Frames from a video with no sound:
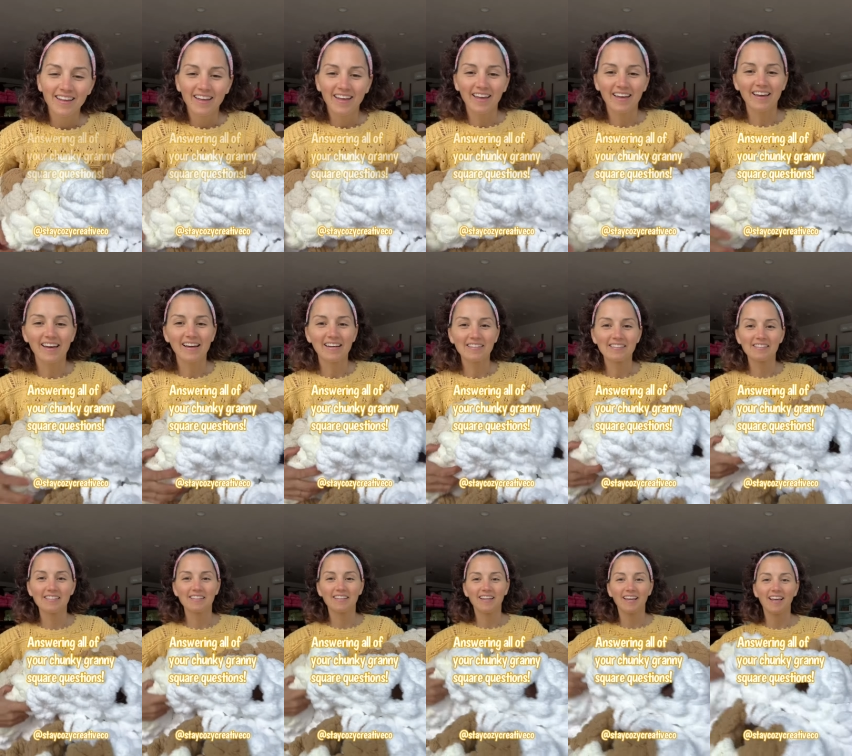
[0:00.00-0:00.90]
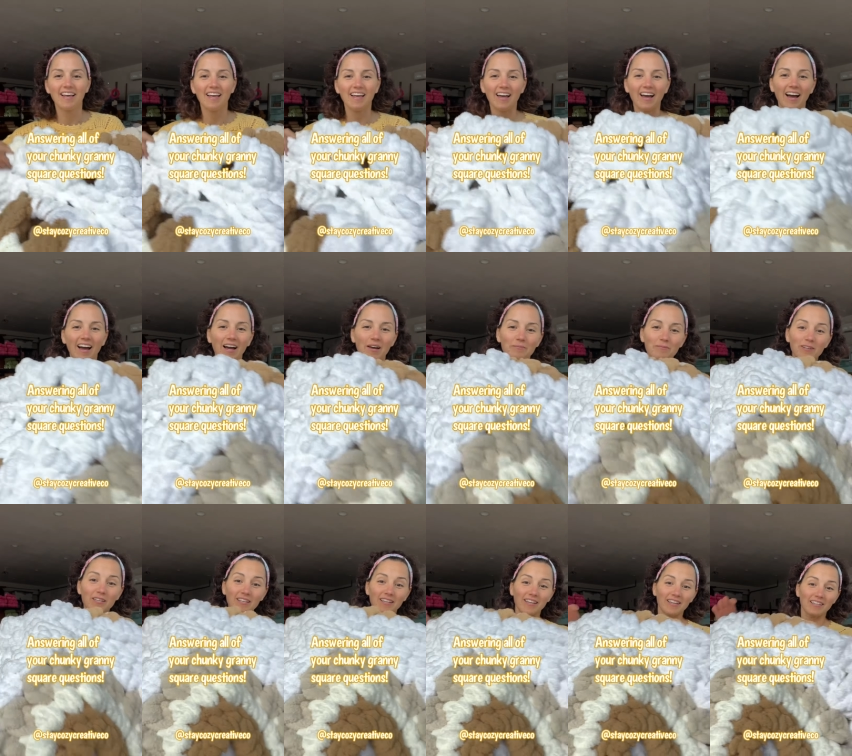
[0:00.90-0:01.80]
Hey guys, I'm
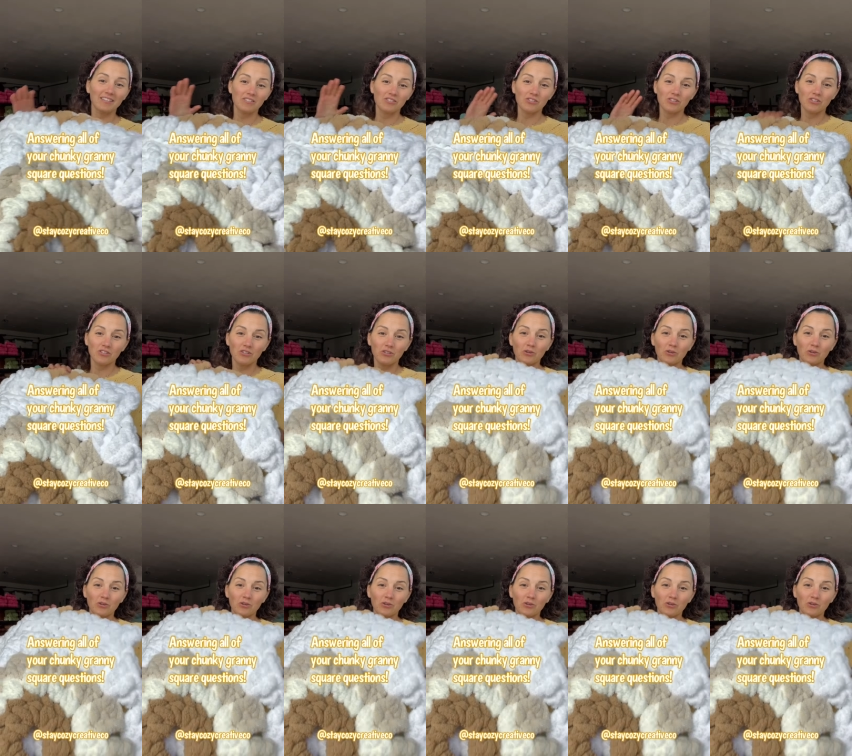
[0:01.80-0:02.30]
gonna answer your